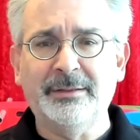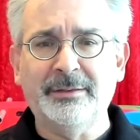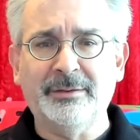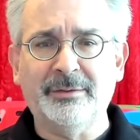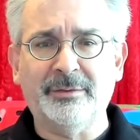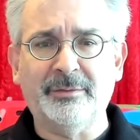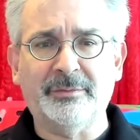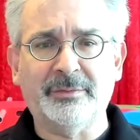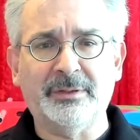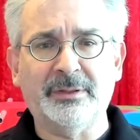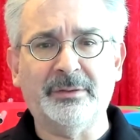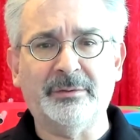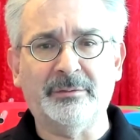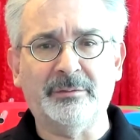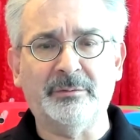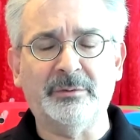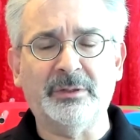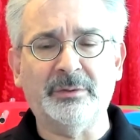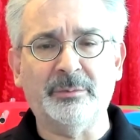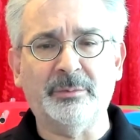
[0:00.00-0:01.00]
over our
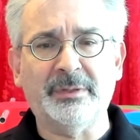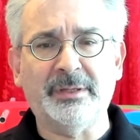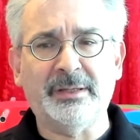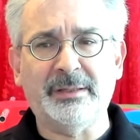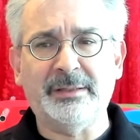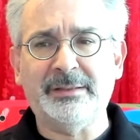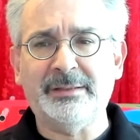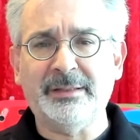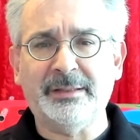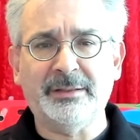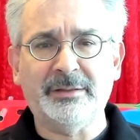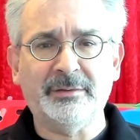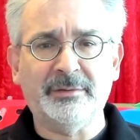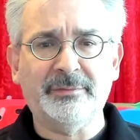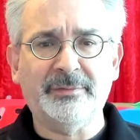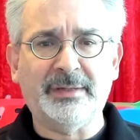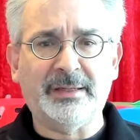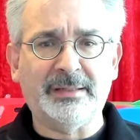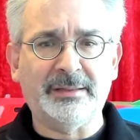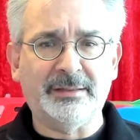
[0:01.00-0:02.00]
runway.
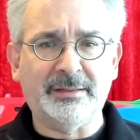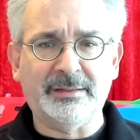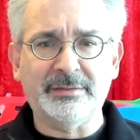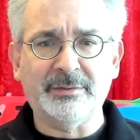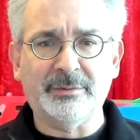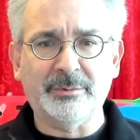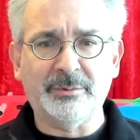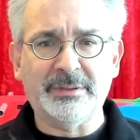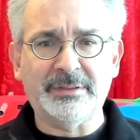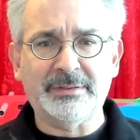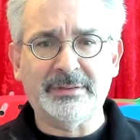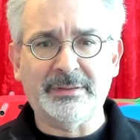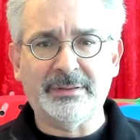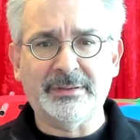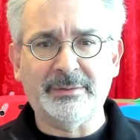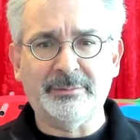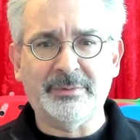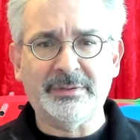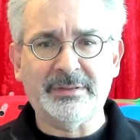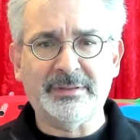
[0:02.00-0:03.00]
Takeoff, landing, it's always
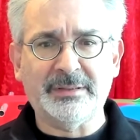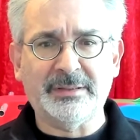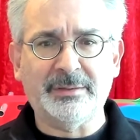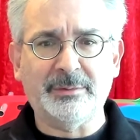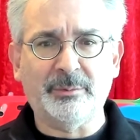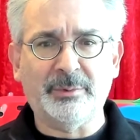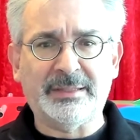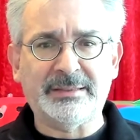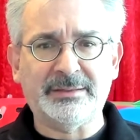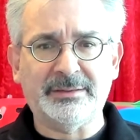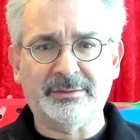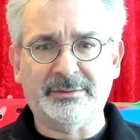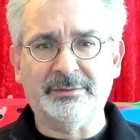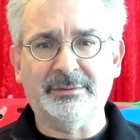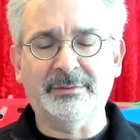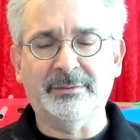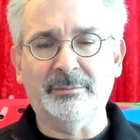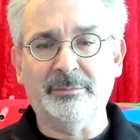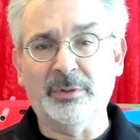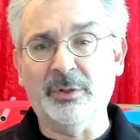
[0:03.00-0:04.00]
with a
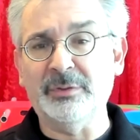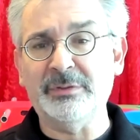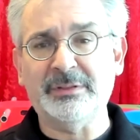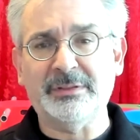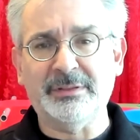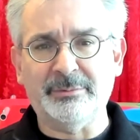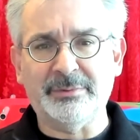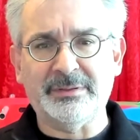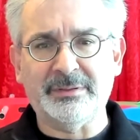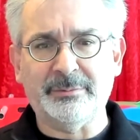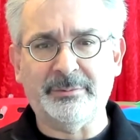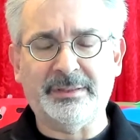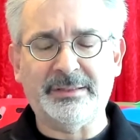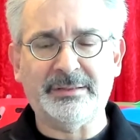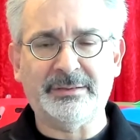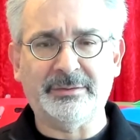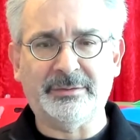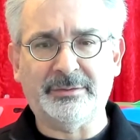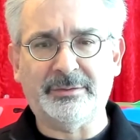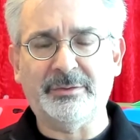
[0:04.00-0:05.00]
western, mostly with a
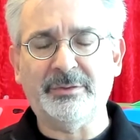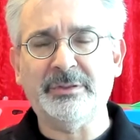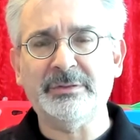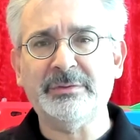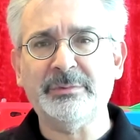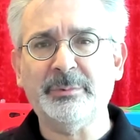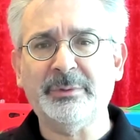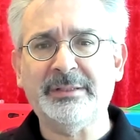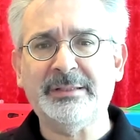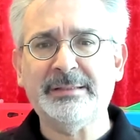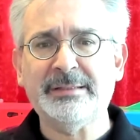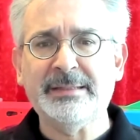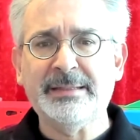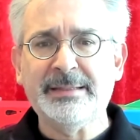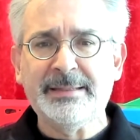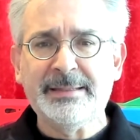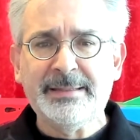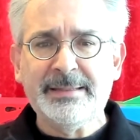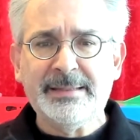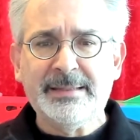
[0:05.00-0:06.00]
western crosswind.
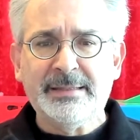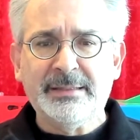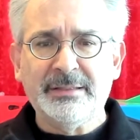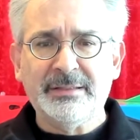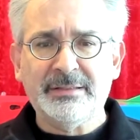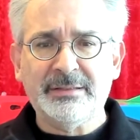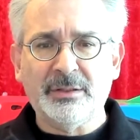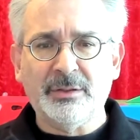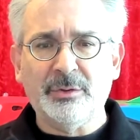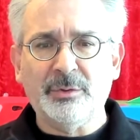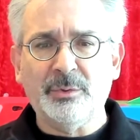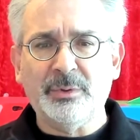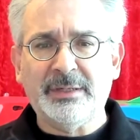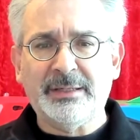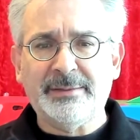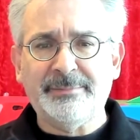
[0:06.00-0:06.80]
So,